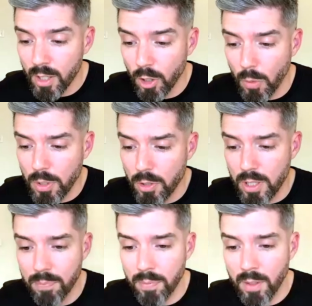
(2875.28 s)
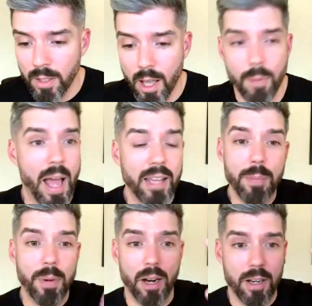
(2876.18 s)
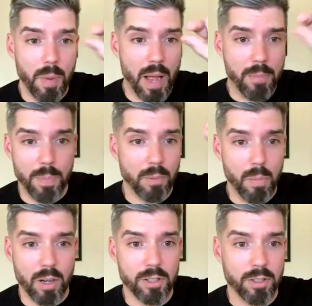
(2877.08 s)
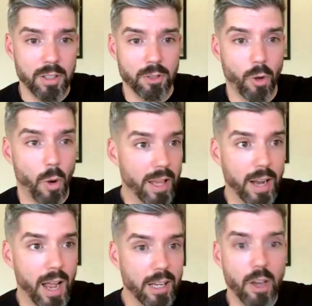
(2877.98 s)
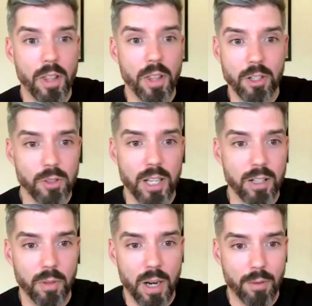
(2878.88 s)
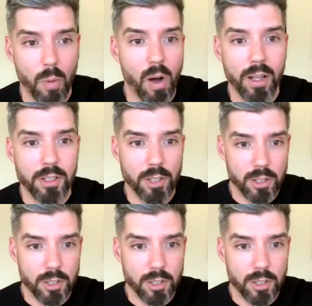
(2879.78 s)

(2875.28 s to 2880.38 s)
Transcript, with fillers: Go use it. I keep it on my bookmarks, so I can go in there and use it whenever I want.